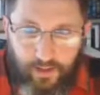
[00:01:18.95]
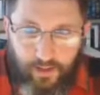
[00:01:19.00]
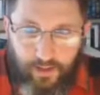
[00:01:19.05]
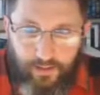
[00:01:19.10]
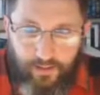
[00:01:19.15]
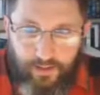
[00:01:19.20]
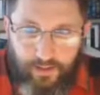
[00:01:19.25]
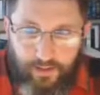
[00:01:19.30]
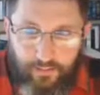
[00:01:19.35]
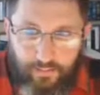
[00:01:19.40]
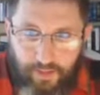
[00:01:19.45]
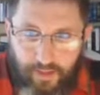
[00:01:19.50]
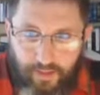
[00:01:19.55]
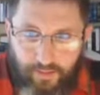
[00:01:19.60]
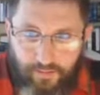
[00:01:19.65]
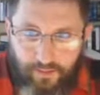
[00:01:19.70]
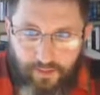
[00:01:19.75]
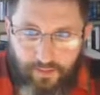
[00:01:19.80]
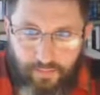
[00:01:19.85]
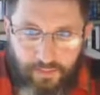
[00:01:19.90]
He set the
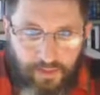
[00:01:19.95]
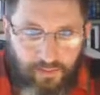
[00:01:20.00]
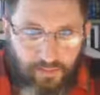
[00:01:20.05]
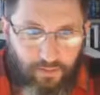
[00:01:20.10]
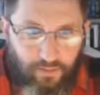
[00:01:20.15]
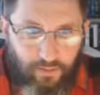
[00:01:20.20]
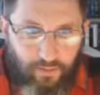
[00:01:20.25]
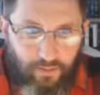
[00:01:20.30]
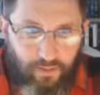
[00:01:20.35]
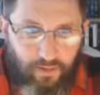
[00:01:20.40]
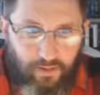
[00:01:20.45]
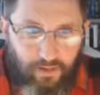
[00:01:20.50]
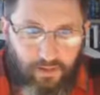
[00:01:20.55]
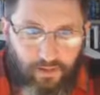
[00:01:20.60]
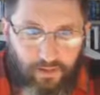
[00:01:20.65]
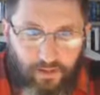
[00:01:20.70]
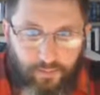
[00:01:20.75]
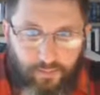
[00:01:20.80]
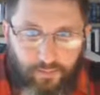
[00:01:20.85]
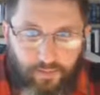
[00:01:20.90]
bounds of the people according
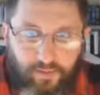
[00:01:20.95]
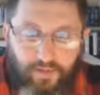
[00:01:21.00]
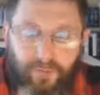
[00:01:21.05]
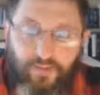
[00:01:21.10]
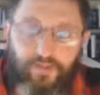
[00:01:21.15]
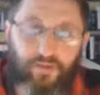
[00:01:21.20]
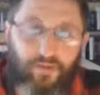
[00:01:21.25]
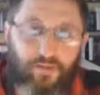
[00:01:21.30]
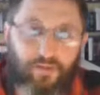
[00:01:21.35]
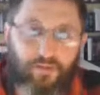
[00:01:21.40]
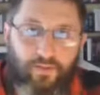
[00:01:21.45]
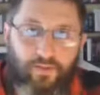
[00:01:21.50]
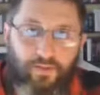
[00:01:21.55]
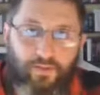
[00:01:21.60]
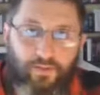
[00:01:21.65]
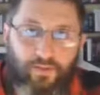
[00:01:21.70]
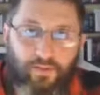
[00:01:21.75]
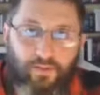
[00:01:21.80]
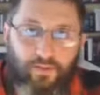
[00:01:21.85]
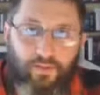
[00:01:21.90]
to the number of the children of
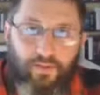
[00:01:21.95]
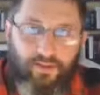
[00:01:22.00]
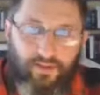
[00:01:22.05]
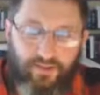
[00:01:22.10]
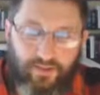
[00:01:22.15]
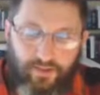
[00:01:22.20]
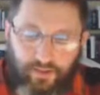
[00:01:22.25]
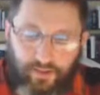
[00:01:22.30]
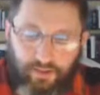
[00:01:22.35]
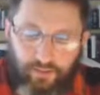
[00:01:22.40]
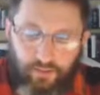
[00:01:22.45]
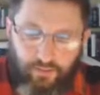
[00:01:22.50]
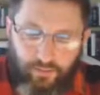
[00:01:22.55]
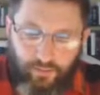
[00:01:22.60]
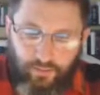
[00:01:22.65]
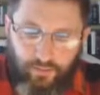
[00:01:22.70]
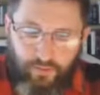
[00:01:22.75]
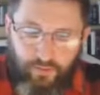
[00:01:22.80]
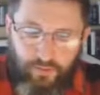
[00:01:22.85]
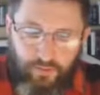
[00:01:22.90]
Israel.
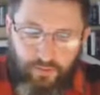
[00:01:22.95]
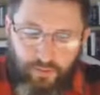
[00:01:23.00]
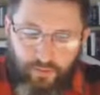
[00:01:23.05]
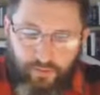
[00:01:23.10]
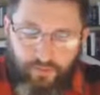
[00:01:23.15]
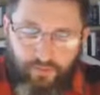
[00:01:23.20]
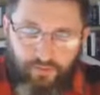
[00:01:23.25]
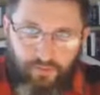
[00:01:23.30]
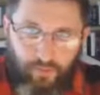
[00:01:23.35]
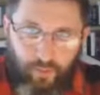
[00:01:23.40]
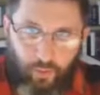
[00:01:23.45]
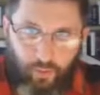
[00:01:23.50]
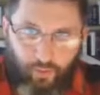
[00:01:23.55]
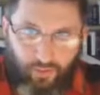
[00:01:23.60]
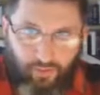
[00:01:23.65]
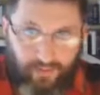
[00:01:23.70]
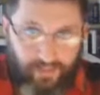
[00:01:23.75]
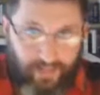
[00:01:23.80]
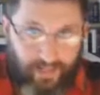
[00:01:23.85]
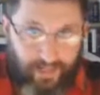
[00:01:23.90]
Still true
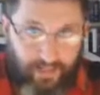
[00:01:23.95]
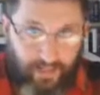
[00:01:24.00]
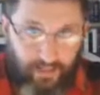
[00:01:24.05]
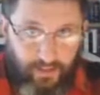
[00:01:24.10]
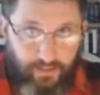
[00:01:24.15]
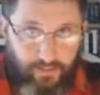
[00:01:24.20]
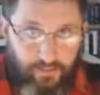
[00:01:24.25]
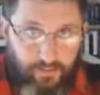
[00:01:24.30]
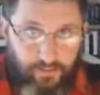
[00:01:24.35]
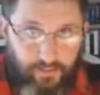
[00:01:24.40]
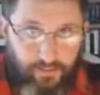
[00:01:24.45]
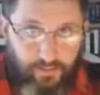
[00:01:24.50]
for today.